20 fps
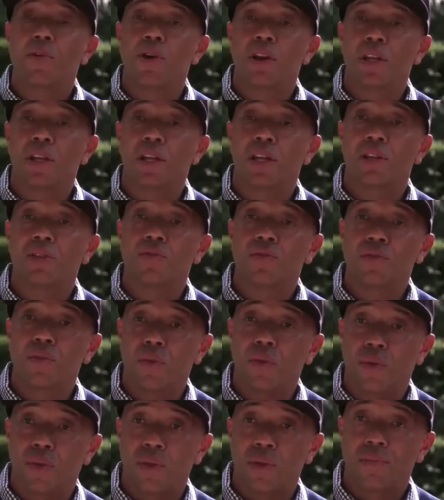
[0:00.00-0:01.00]
I should point that
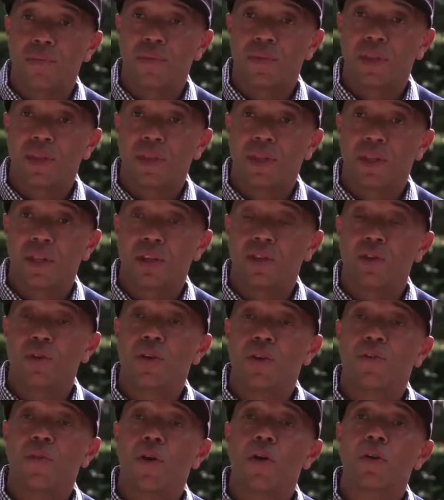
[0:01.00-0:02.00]
out, but they did an
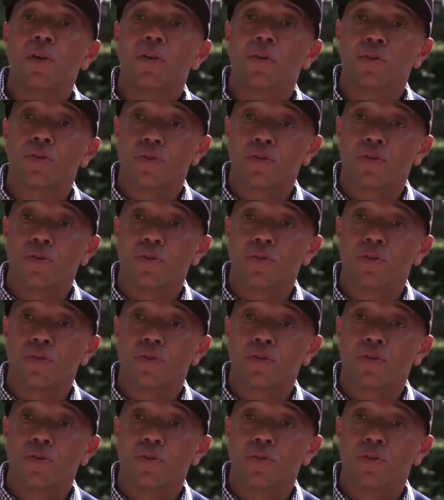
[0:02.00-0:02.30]
excellent